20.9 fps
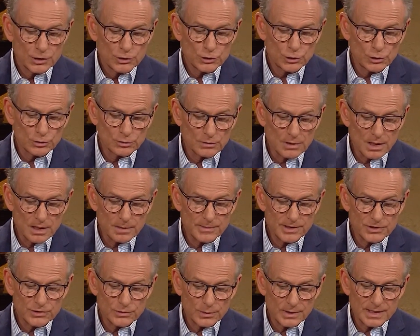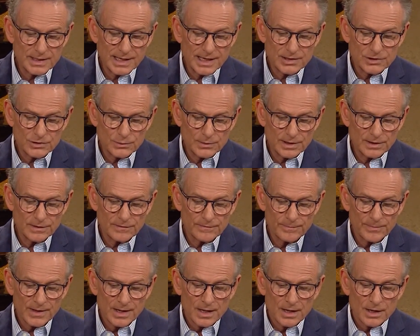Deuteronomy 28:12,
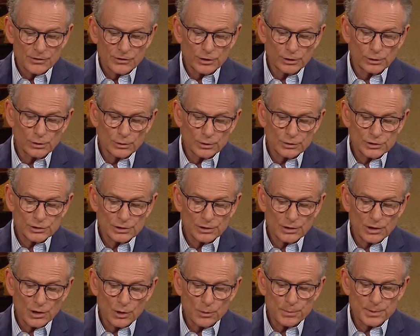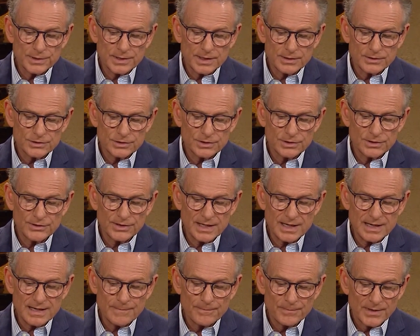the Lord shall open unto
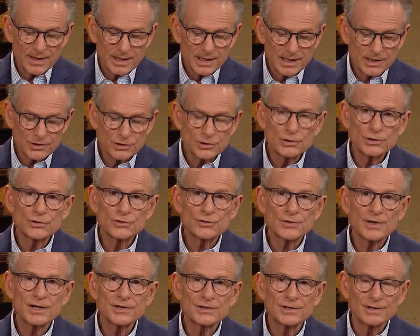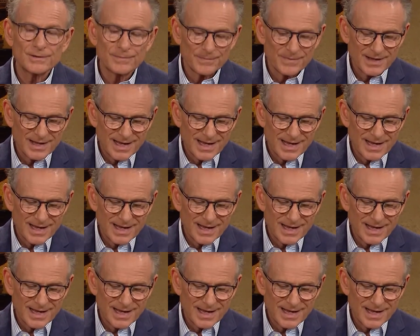thee His good treasure.